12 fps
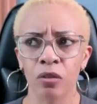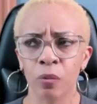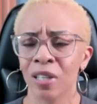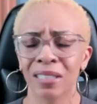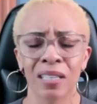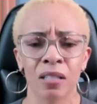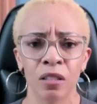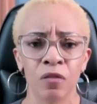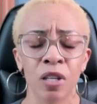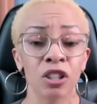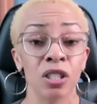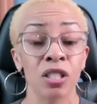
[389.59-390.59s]
erectile
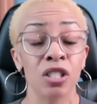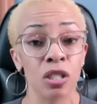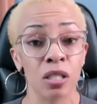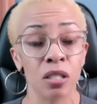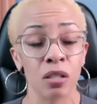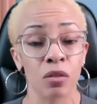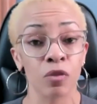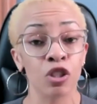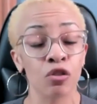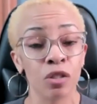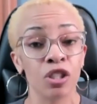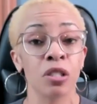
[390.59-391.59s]
dysfunction is just a
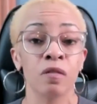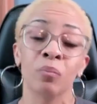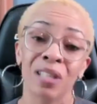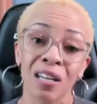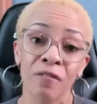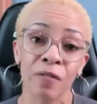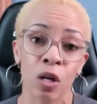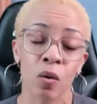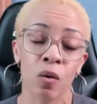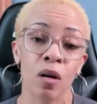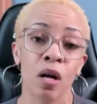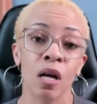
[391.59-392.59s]
restriction of the blood flow.